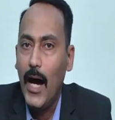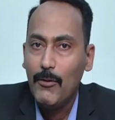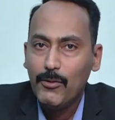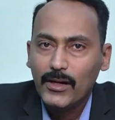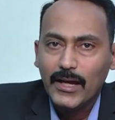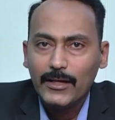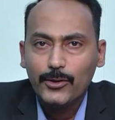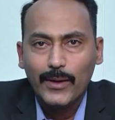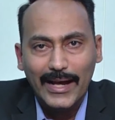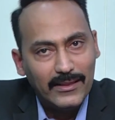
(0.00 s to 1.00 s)
I would like
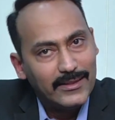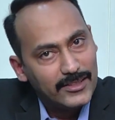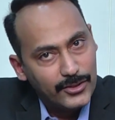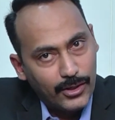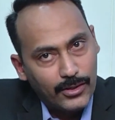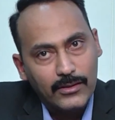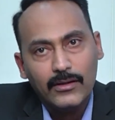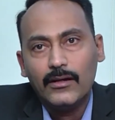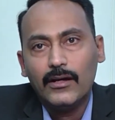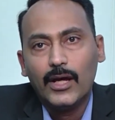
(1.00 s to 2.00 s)
to end this talk
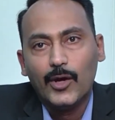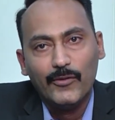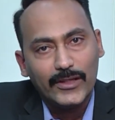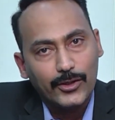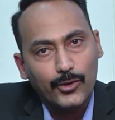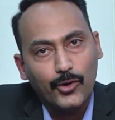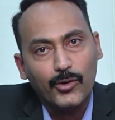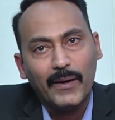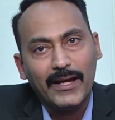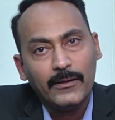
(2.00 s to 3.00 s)
with a quote
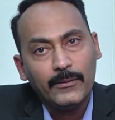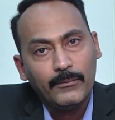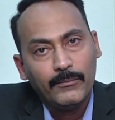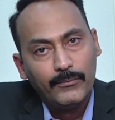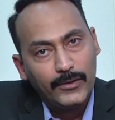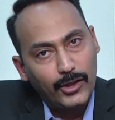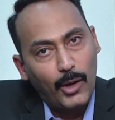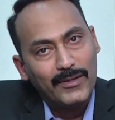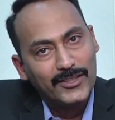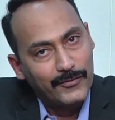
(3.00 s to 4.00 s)
by Thomas